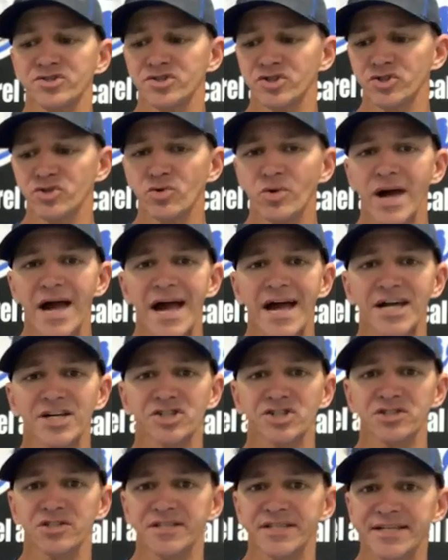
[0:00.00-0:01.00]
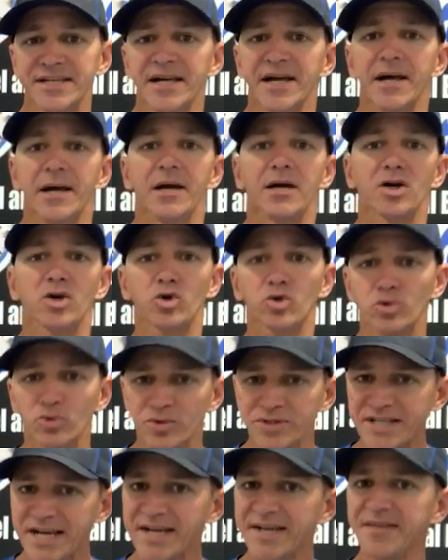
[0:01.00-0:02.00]
to actually
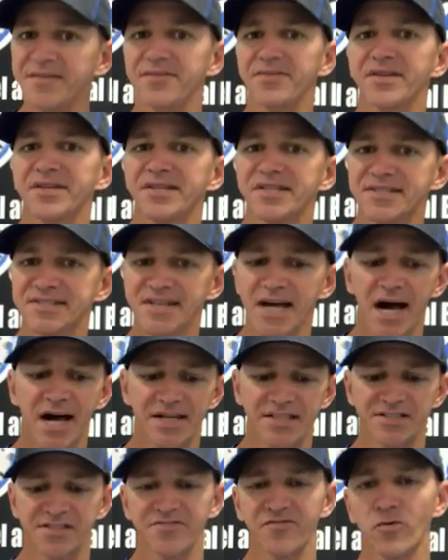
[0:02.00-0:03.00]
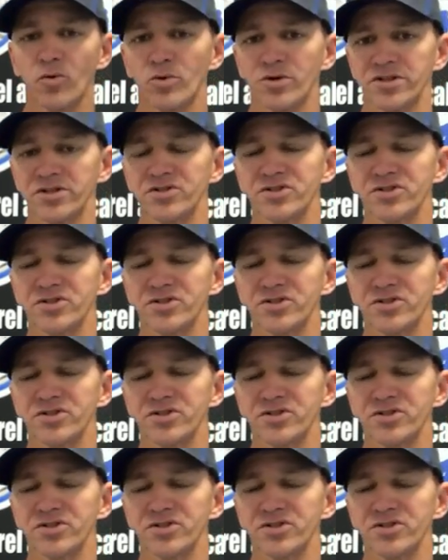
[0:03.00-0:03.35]
create the designs for you.